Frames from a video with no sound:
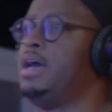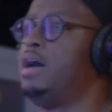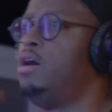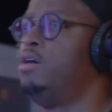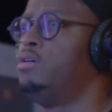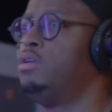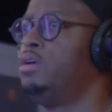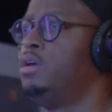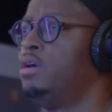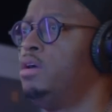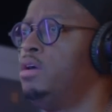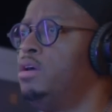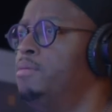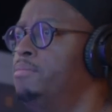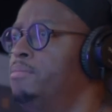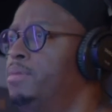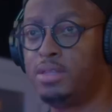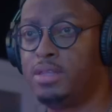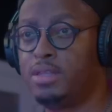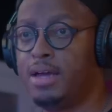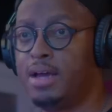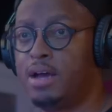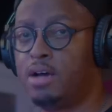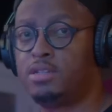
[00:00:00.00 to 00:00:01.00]
count.
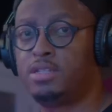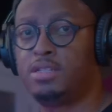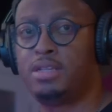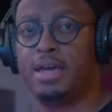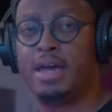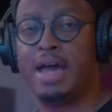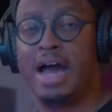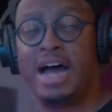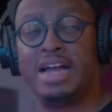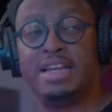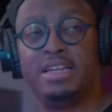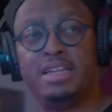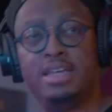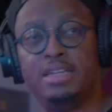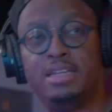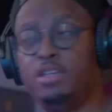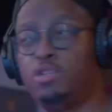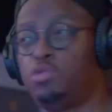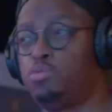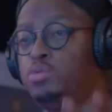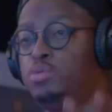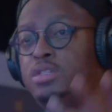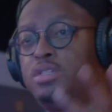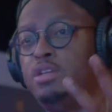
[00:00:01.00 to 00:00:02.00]
Now, one thing I'll say,
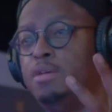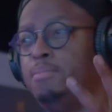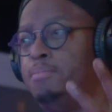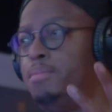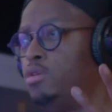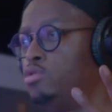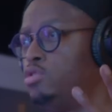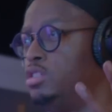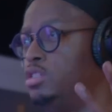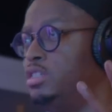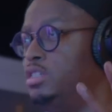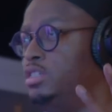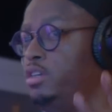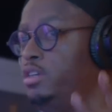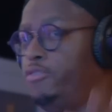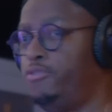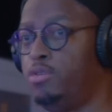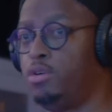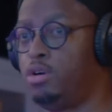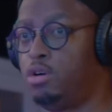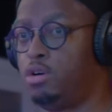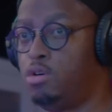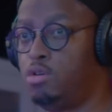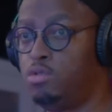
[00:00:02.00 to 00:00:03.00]
this was the most
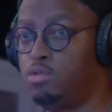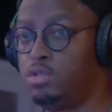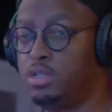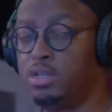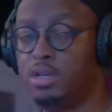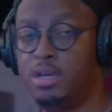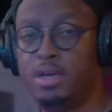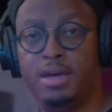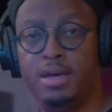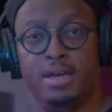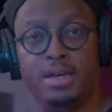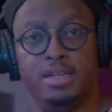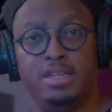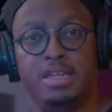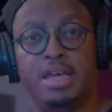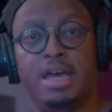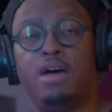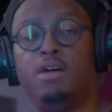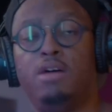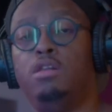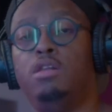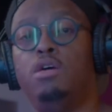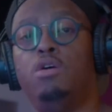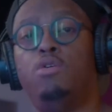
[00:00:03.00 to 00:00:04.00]
difficult
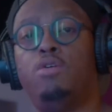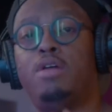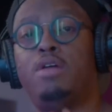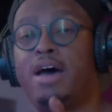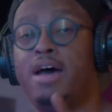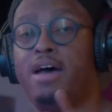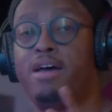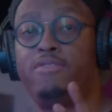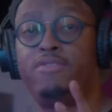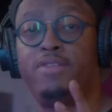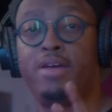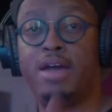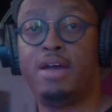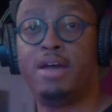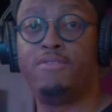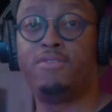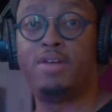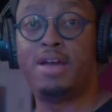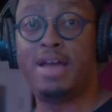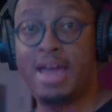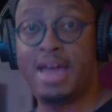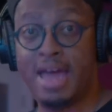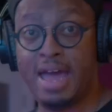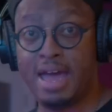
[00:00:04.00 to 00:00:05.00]
download I've
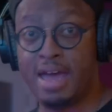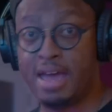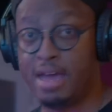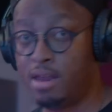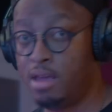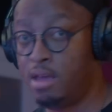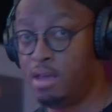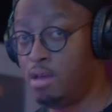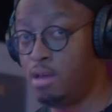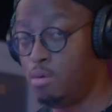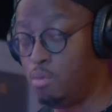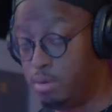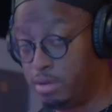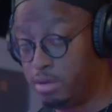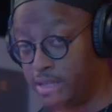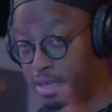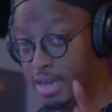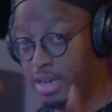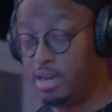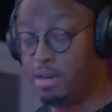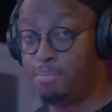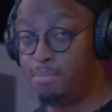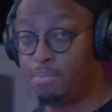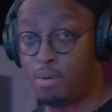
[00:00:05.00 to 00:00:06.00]
ever had
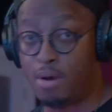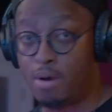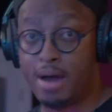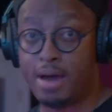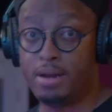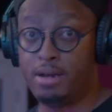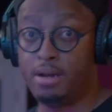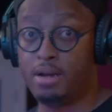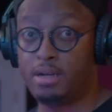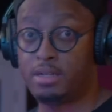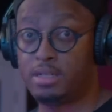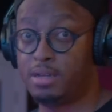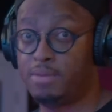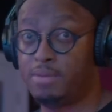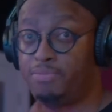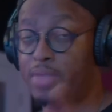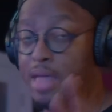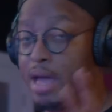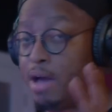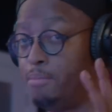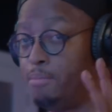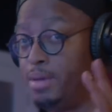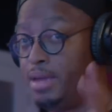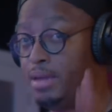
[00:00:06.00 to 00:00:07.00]
with any product.
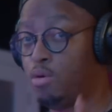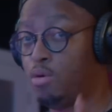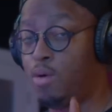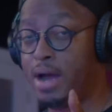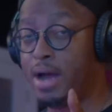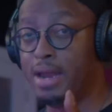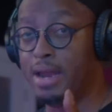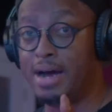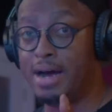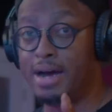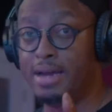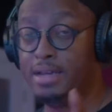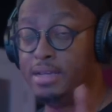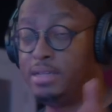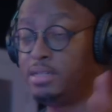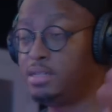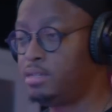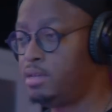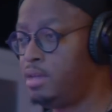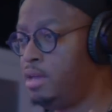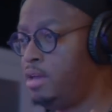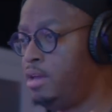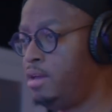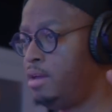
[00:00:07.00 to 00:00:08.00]
I'll be quite
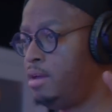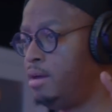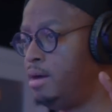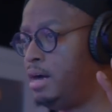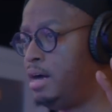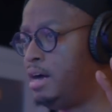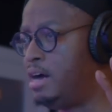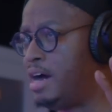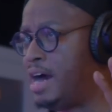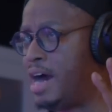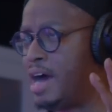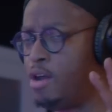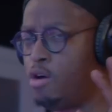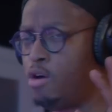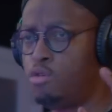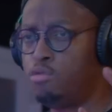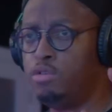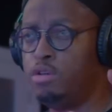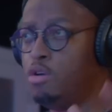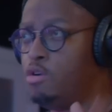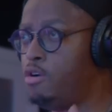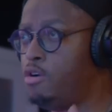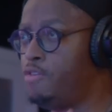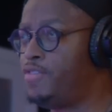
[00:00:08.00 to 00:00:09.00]
honest. I
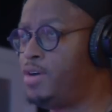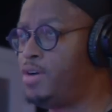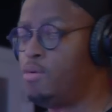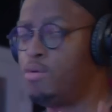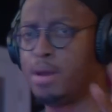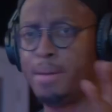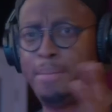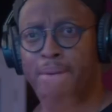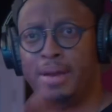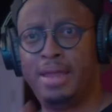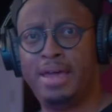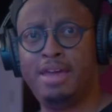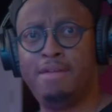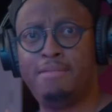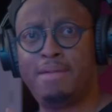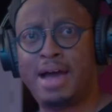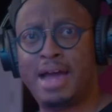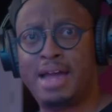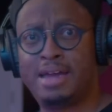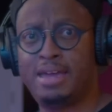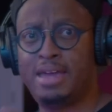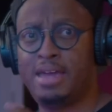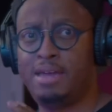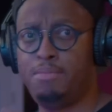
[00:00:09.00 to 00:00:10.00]
don't know if I want to
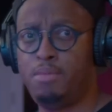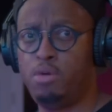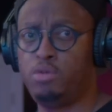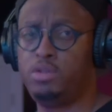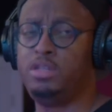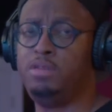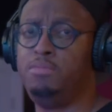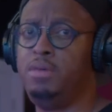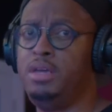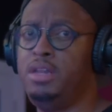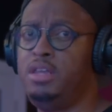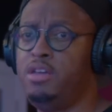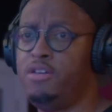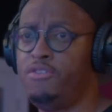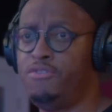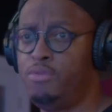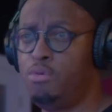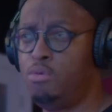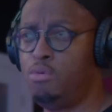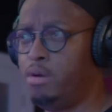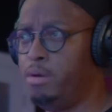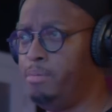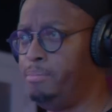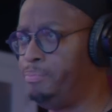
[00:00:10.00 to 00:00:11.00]
blame
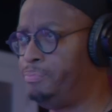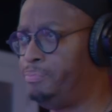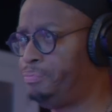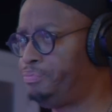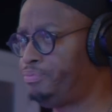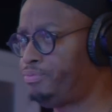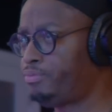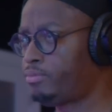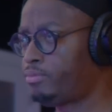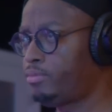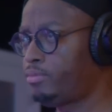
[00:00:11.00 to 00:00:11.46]
iKmultimedia for it,